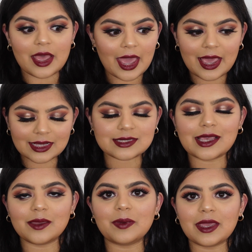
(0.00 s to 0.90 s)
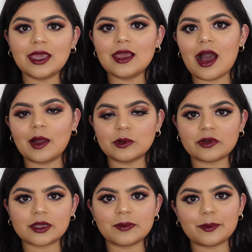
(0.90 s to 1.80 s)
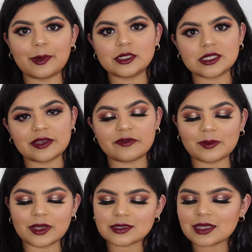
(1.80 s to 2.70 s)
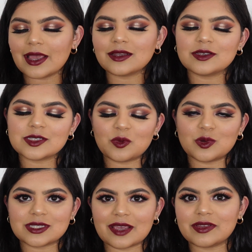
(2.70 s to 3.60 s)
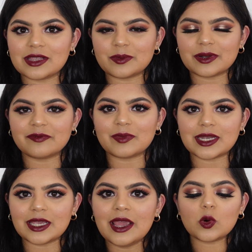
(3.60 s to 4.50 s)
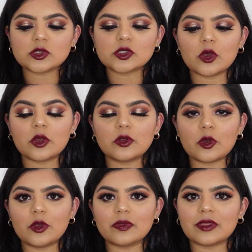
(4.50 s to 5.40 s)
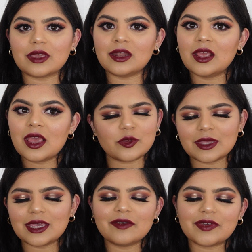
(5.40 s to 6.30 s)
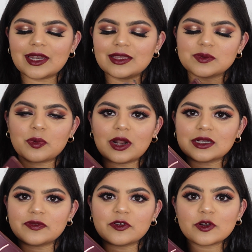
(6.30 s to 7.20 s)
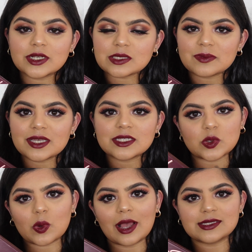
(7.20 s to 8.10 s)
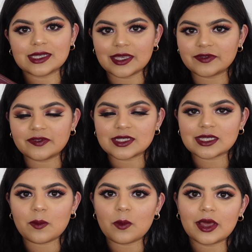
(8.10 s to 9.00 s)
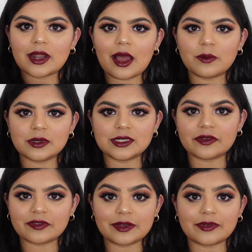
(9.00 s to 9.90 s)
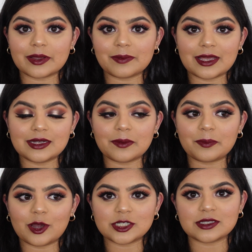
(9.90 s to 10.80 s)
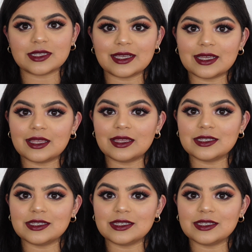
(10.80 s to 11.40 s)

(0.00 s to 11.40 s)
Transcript: ASAP, I would recommend purchasing from her site because you will save a little bit of money. Also note that if you're thinking of getting this product for Christmas or as a gift for someone, I would definitely recommend purchasing